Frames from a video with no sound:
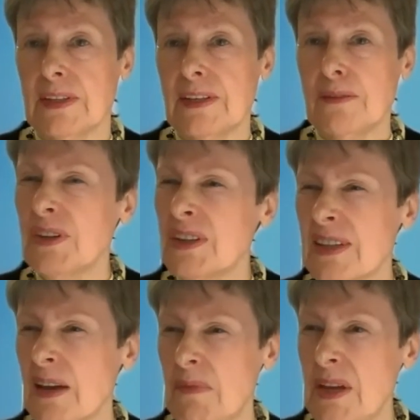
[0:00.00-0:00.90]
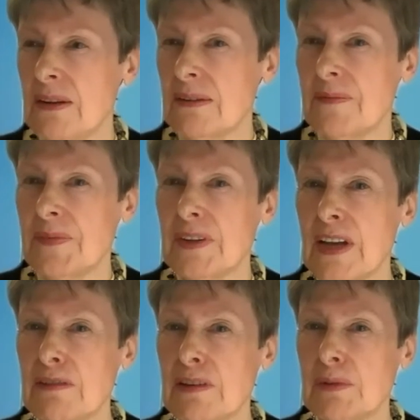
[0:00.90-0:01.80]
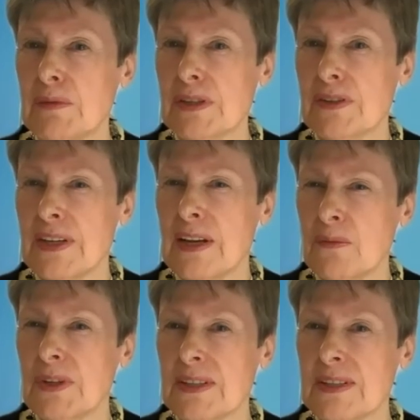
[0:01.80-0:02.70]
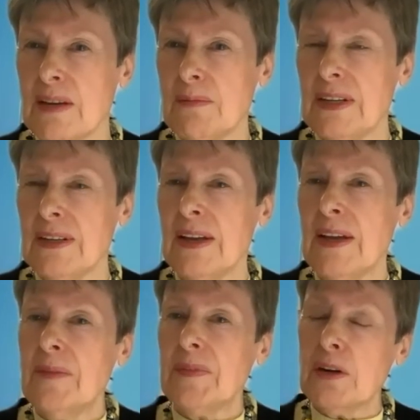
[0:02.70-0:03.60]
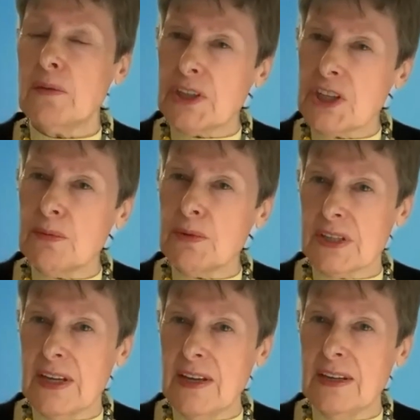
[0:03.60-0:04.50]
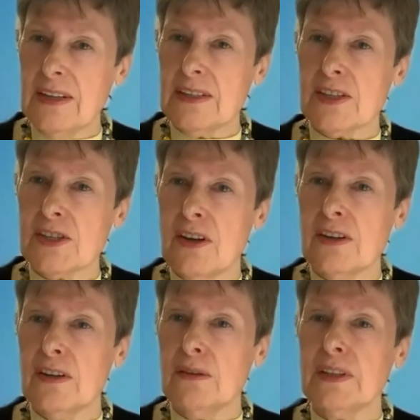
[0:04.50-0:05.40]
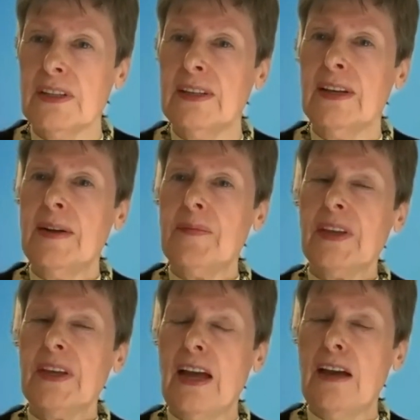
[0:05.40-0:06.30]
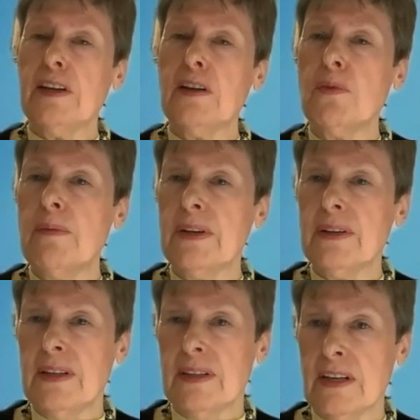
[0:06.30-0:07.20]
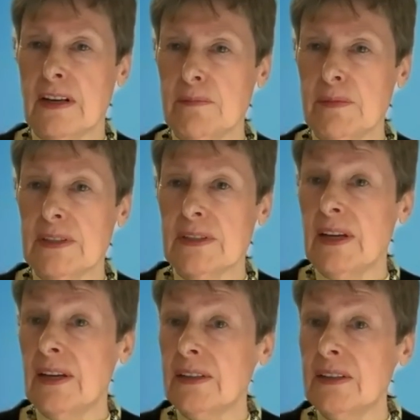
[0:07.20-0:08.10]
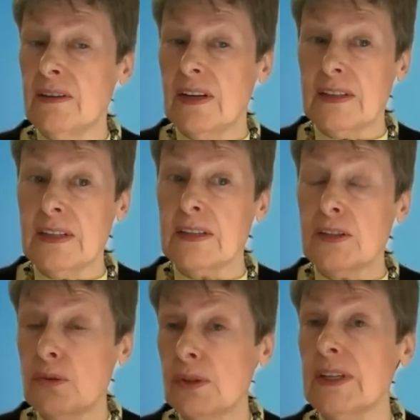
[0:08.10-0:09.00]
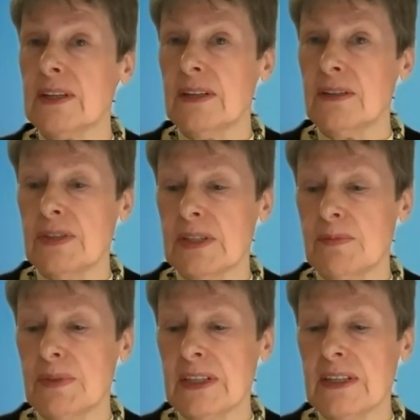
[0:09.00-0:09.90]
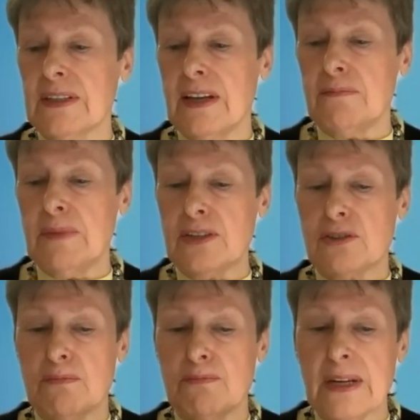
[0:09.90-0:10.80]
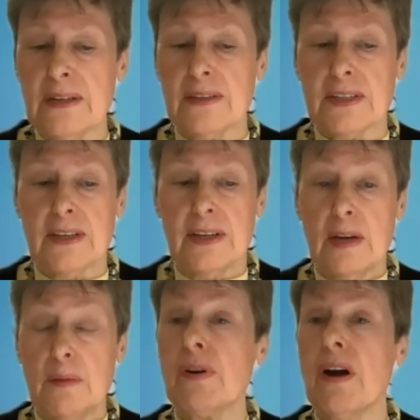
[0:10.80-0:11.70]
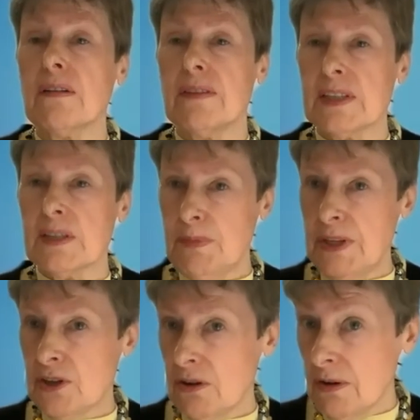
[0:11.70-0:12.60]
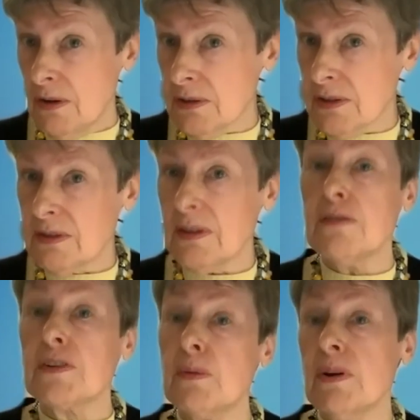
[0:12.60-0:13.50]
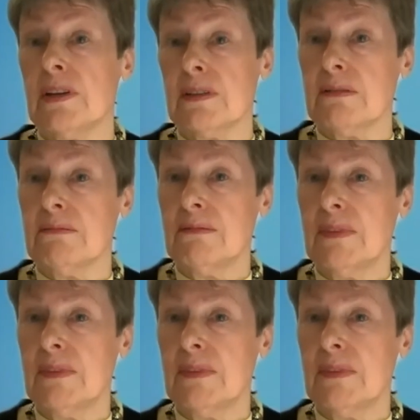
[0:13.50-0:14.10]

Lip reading: What does that mean? Everyone was sort of saying, what does that mean? And what she was saying is, it's not only having women in the government, and, I think the Nordic countries in particular have made tremendous progress because of quotas.